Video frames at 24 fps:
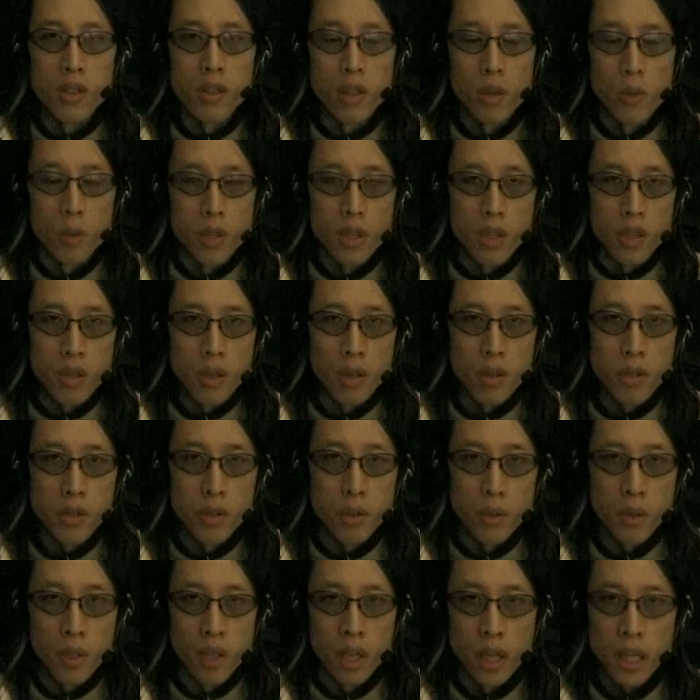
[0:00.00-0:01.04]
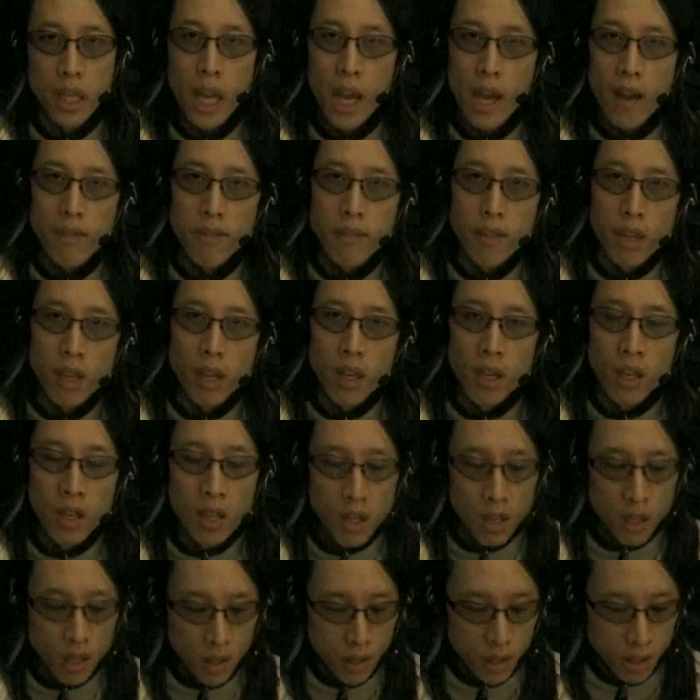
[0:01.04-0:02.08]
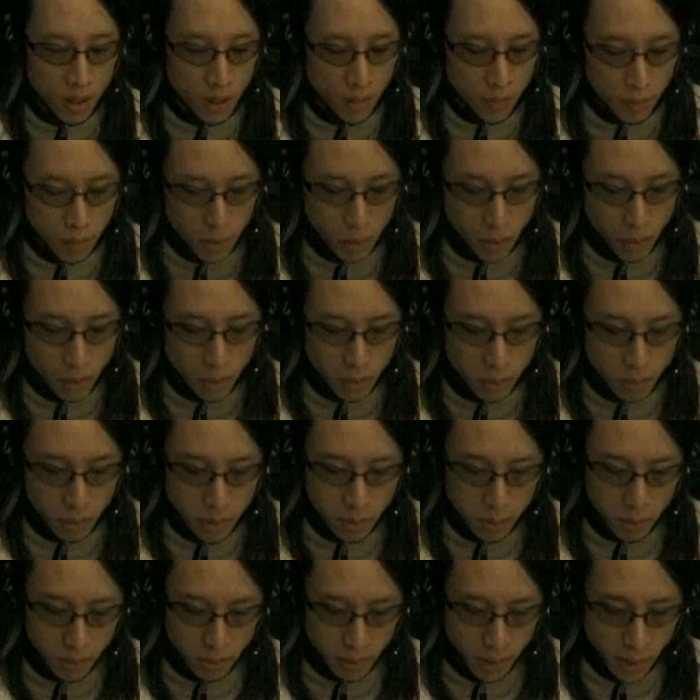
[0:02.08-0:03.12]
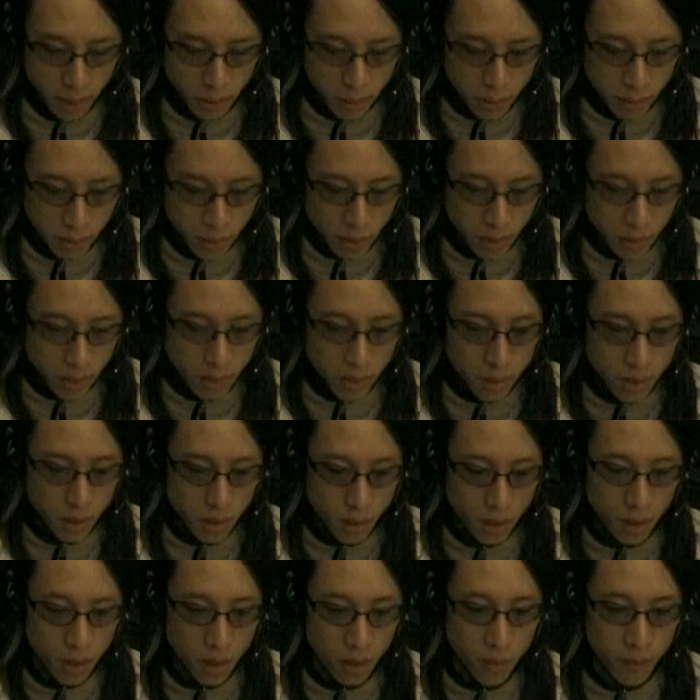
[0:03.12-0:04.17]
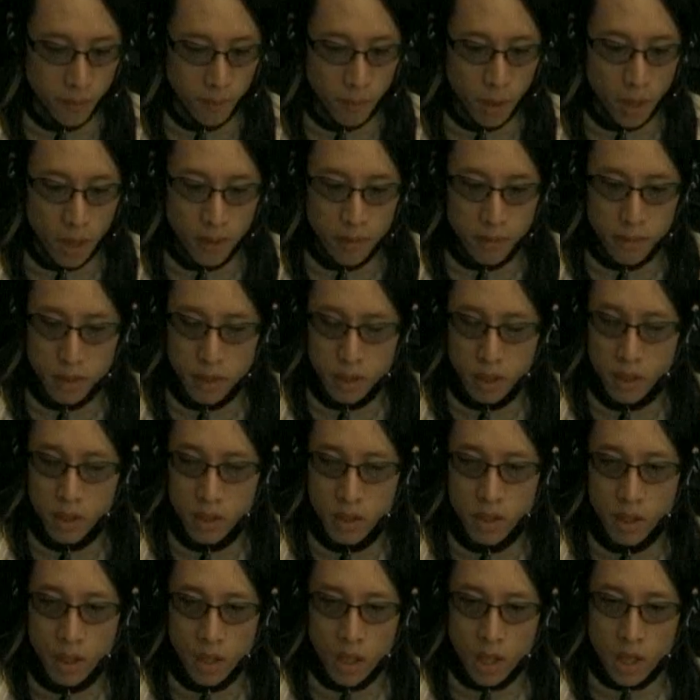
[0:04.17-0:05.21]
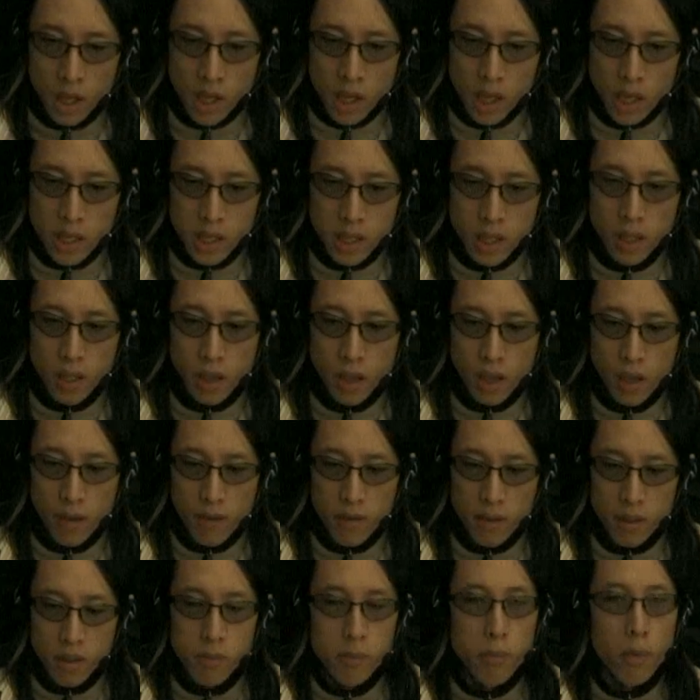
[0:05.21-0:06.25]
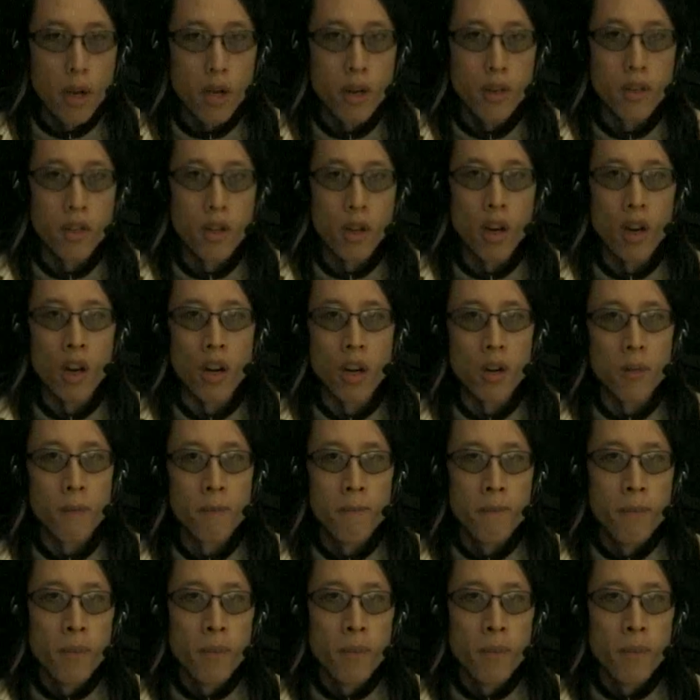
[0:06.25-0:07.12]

You know, when you go to a, a cafe, if you go to people's houses, um, offices, I see a lot of this modern art.